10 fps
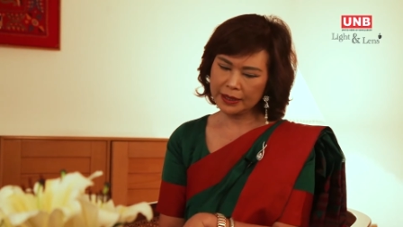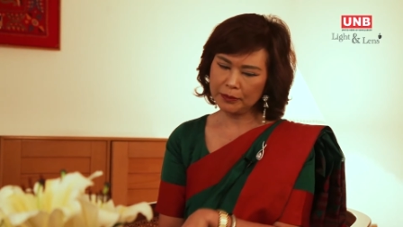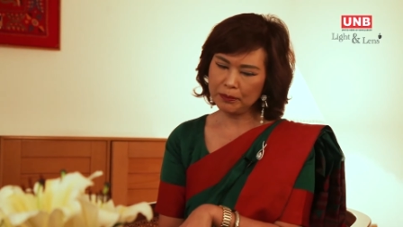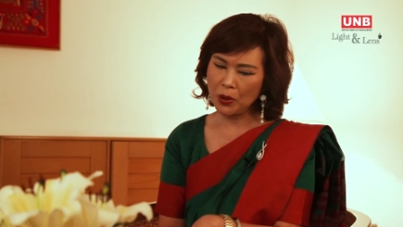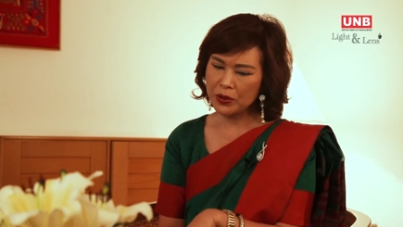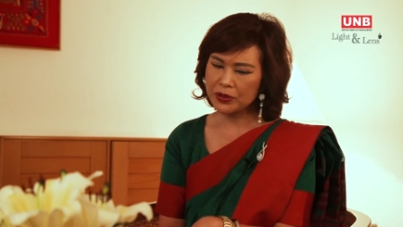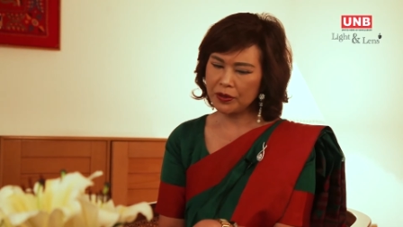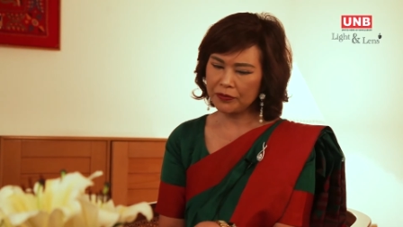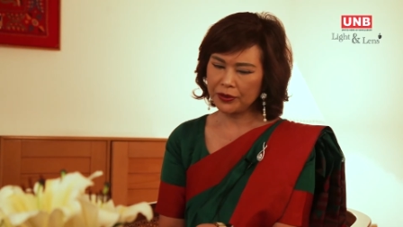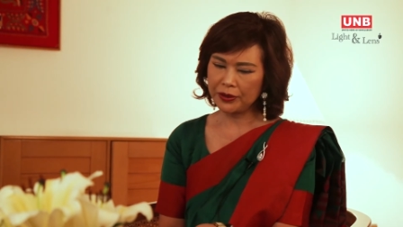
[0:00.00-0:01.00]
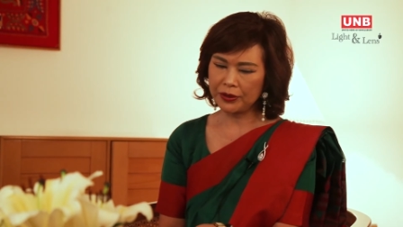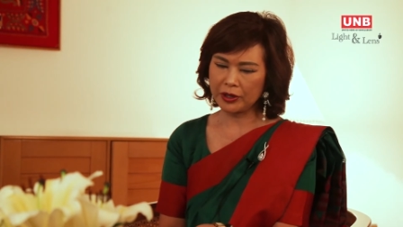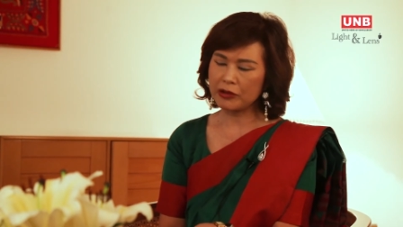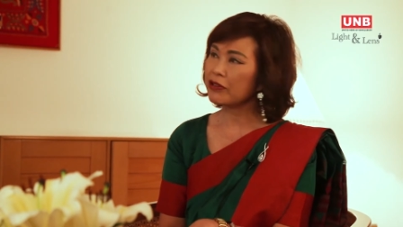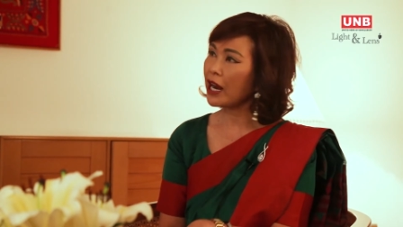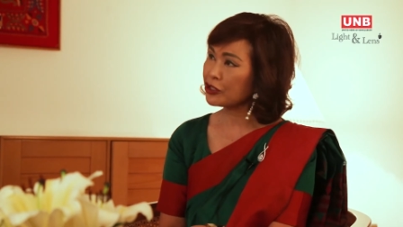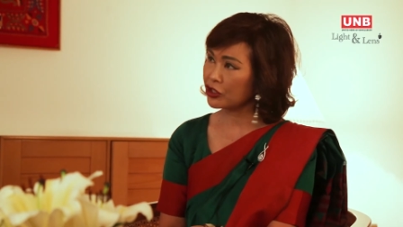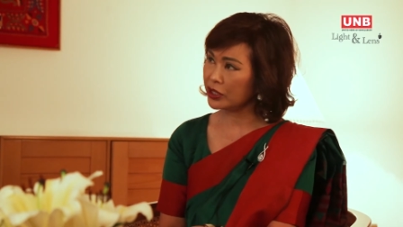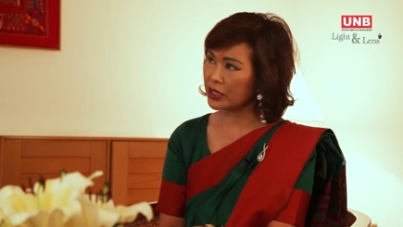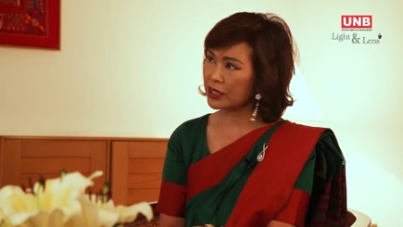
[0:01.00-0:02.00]
most of the
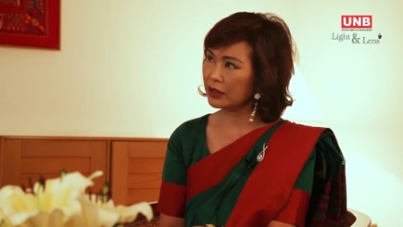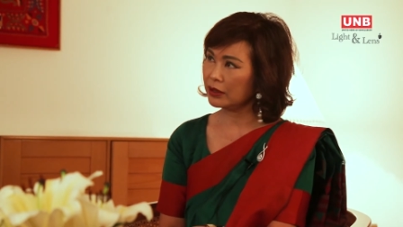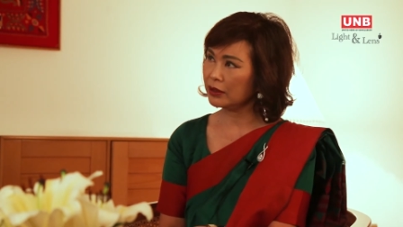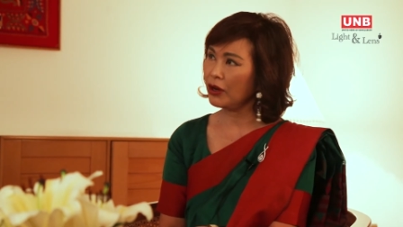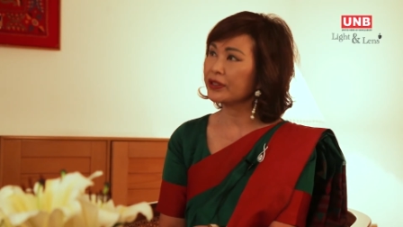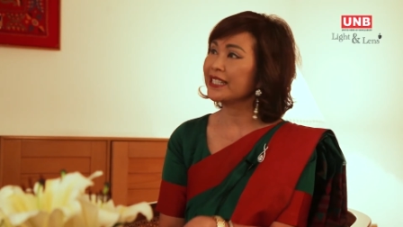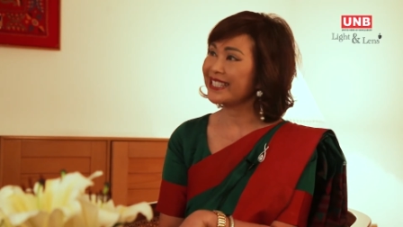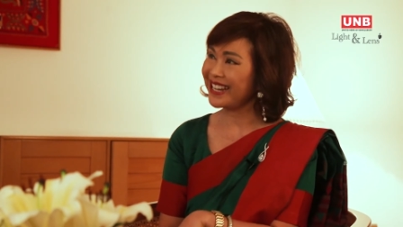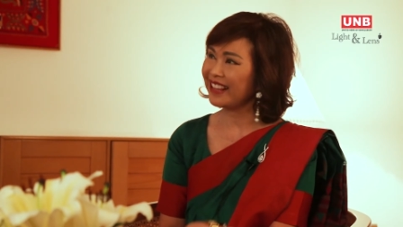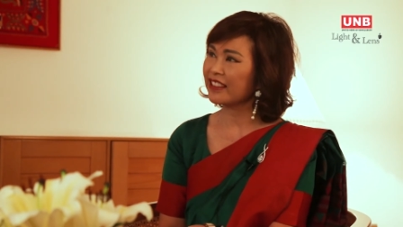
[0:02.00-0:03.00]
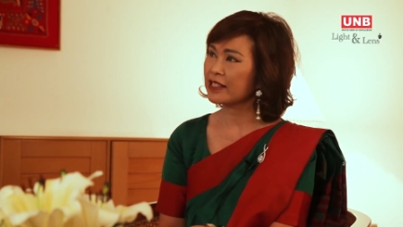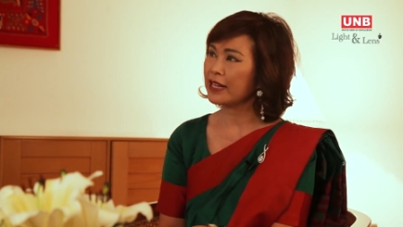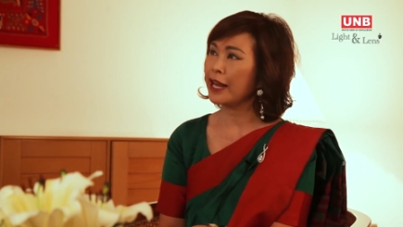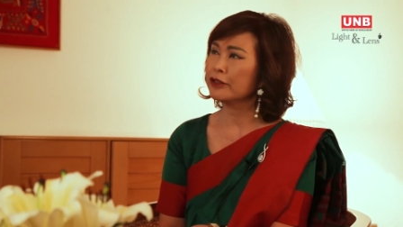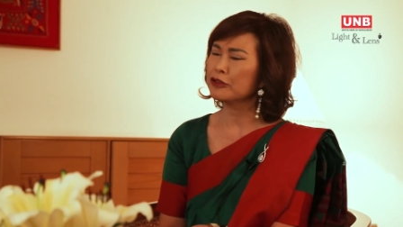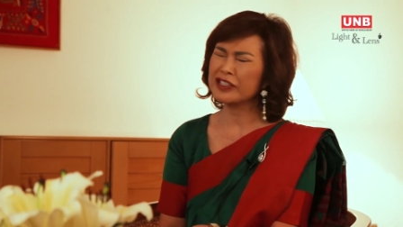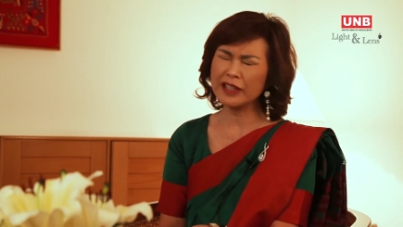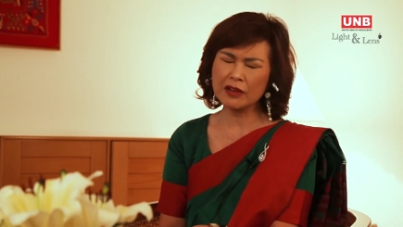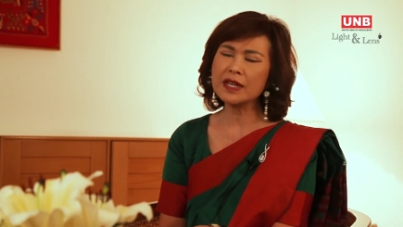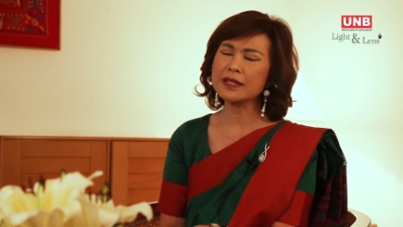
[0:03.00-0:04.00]
crashes or the deaths and
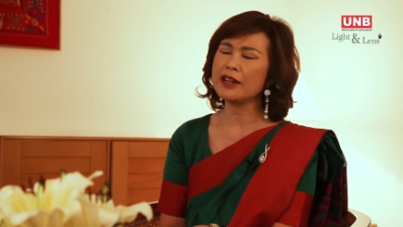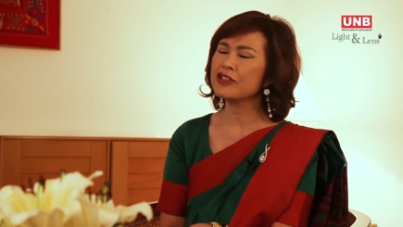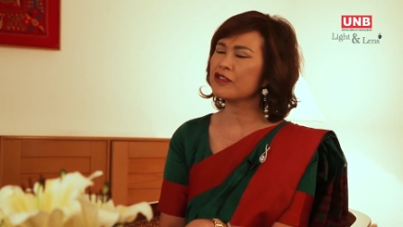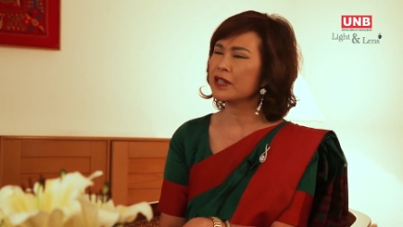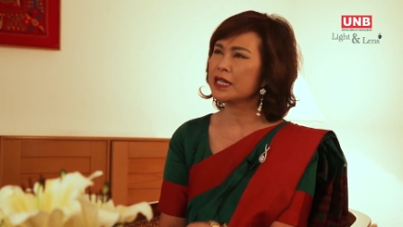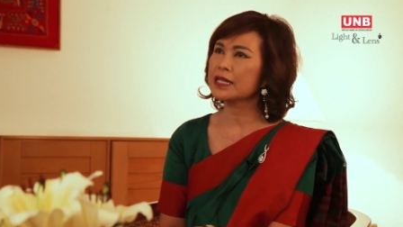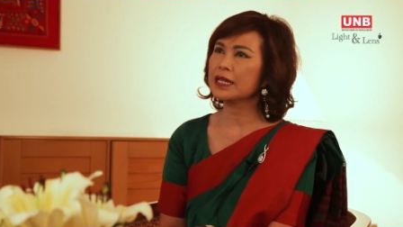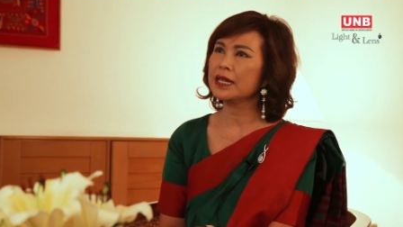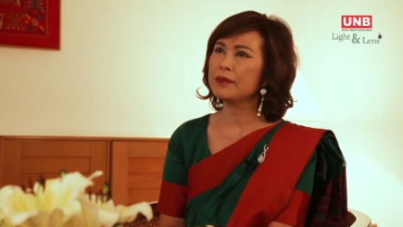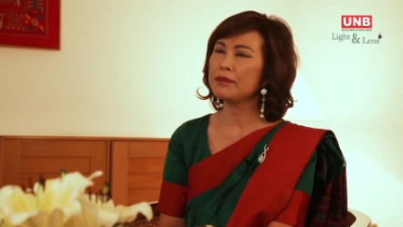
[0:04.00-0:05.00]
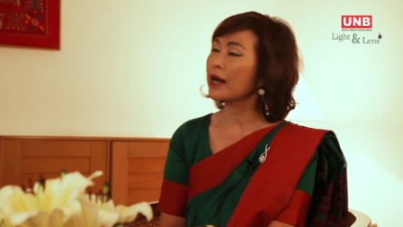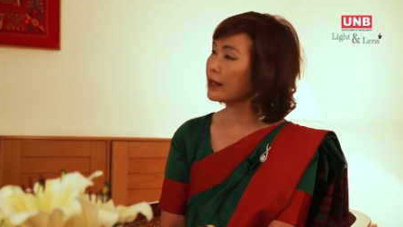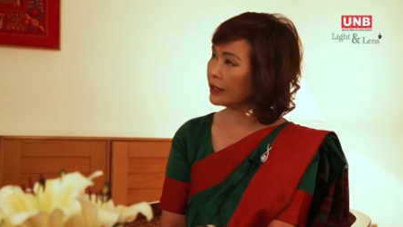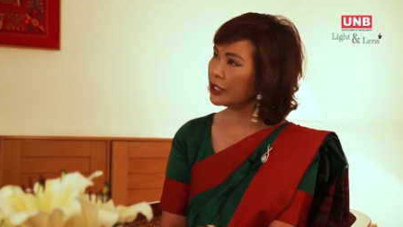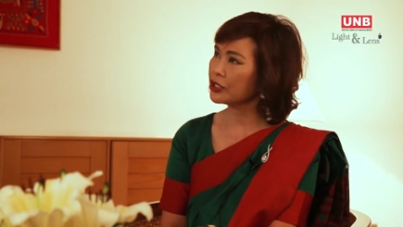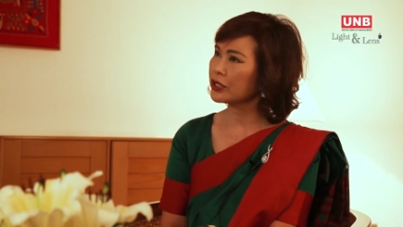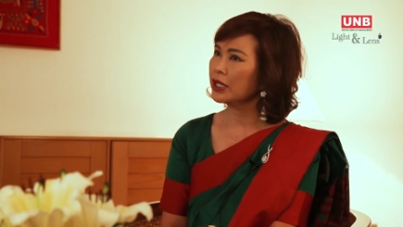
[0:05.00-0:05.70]
serious injuries in Bangladesh